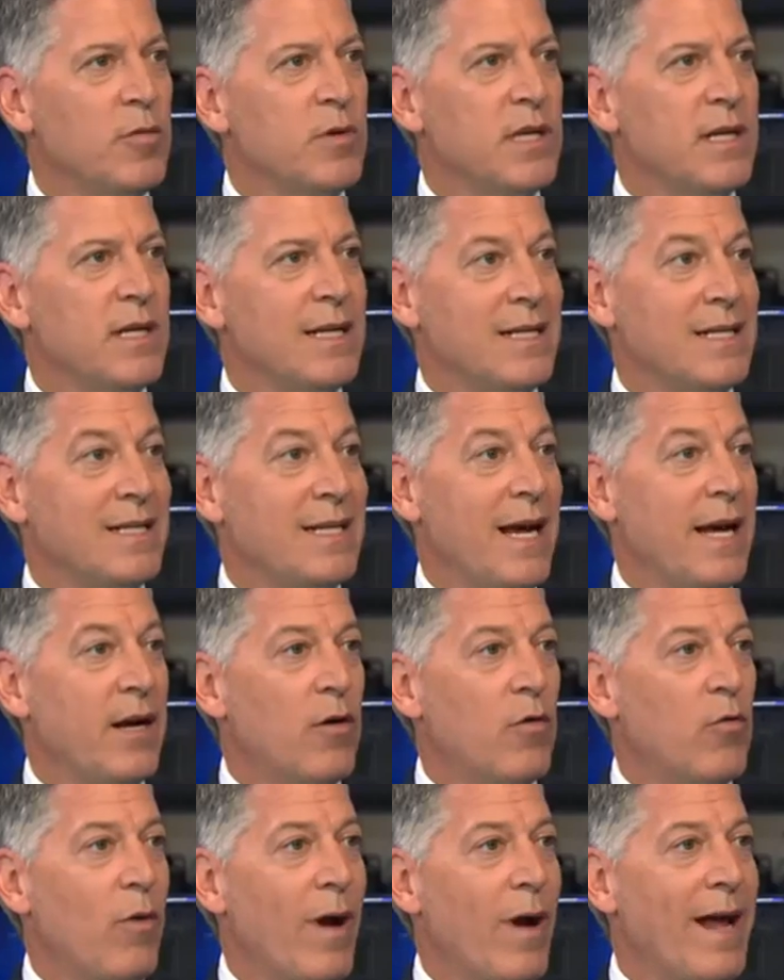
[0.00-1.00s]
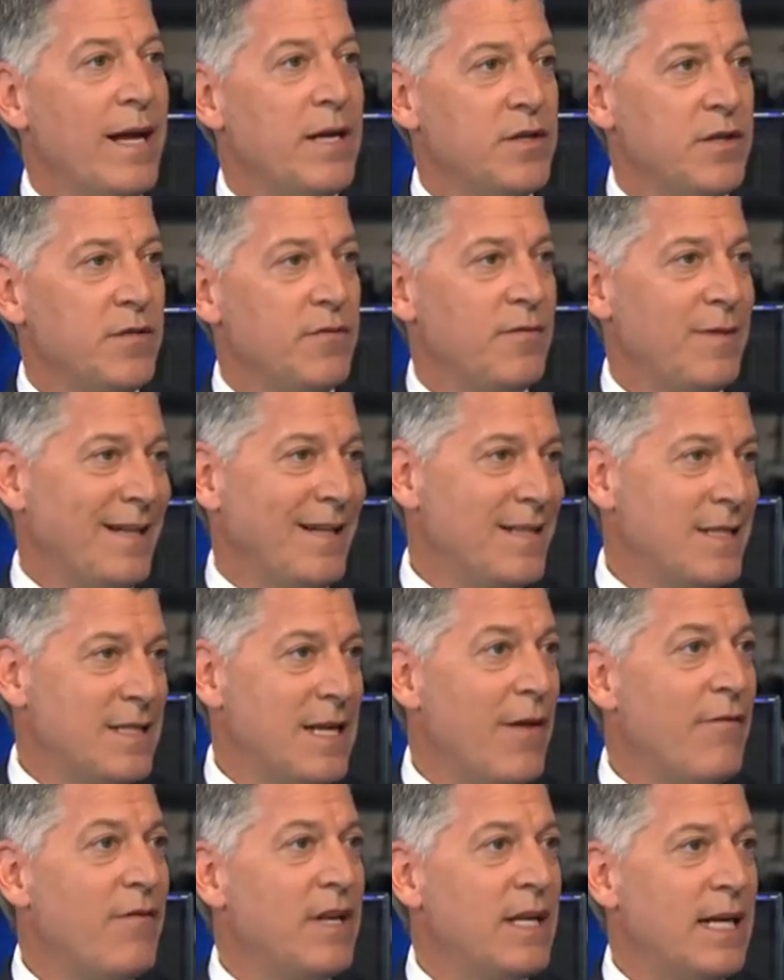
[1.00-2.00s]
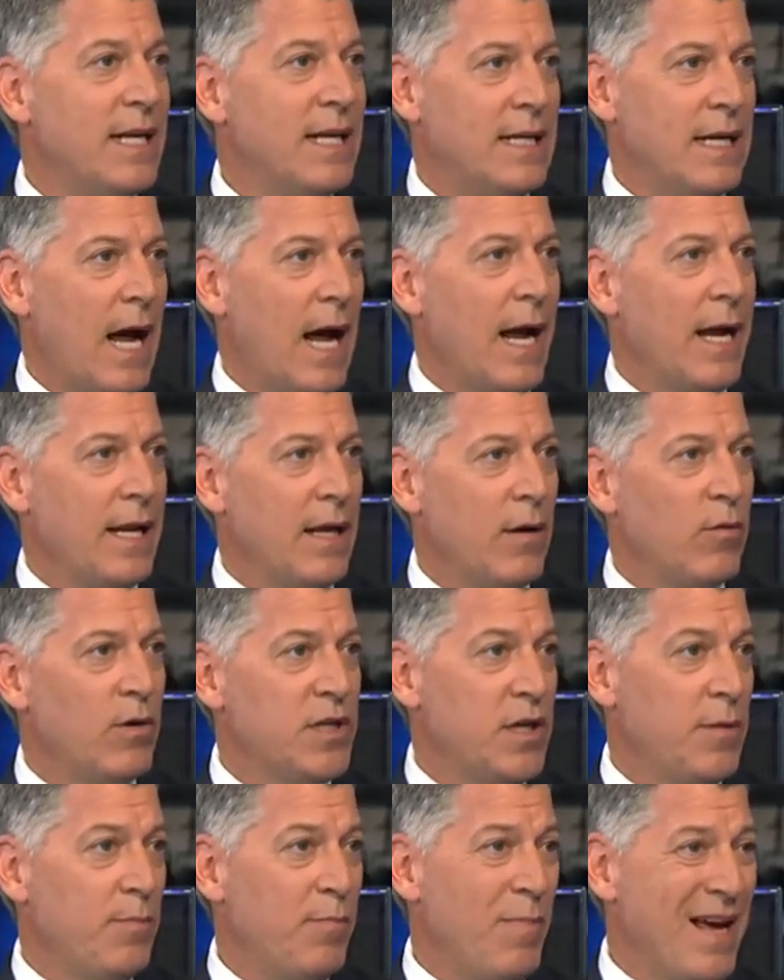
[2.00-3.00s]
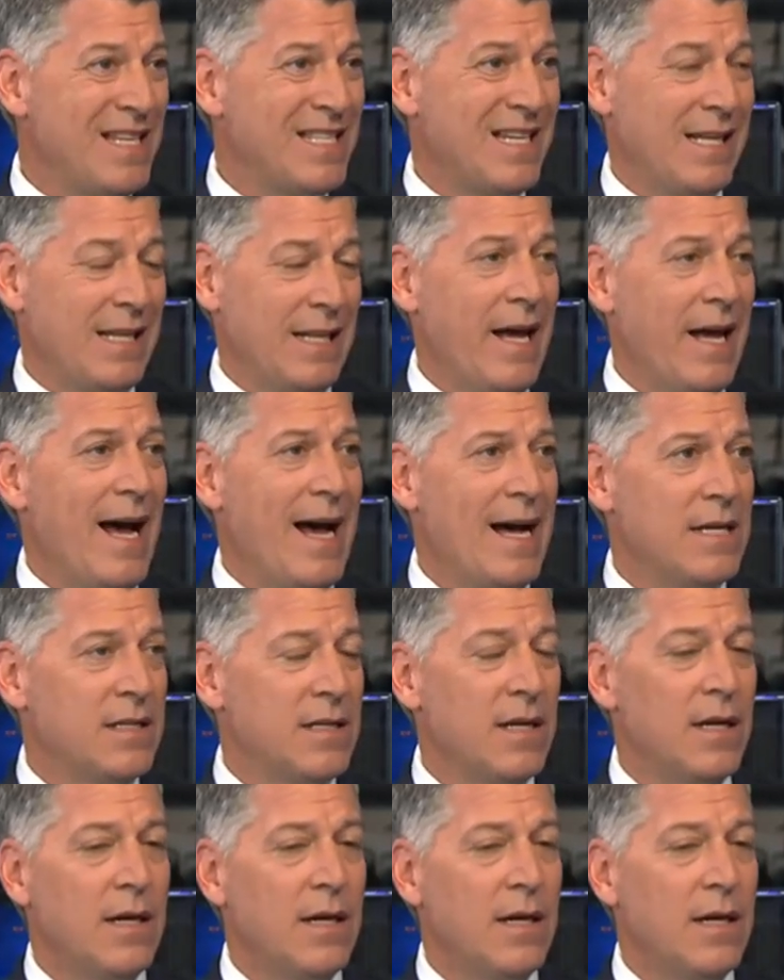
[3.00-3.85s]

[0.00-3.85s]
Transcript: was going to stay in a range of like 70 to 90, which it basically has.